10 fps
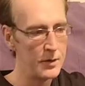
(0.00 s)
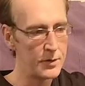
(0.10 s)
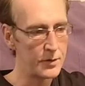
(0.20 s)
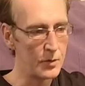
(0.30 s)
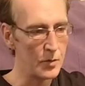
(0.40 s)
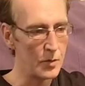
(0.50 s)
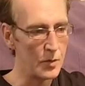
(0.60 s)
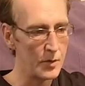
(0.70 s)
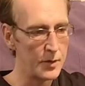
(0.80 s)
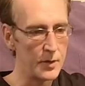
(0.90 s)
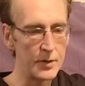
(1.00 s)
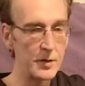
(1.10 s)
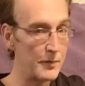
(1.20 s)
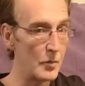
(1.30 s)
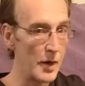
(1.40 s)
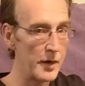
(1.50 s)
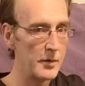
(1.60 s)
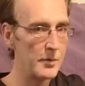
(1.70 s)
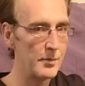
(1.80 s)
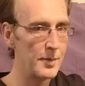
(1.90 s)
So you're saving
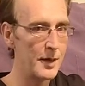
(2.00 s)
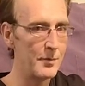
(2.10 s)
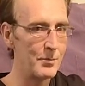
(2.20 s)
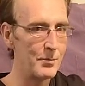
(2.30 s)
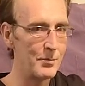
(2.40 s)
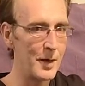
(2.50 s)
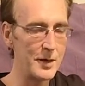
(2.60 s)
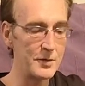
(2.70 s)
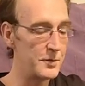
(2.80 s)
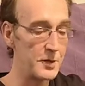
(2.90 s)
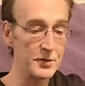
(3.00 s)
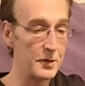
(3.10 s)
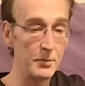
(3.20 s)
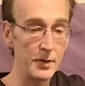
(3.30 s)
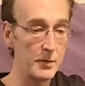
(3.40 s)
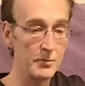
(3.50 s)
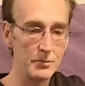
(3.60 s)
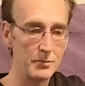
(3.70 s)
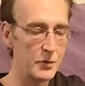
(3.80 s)
weight by just simply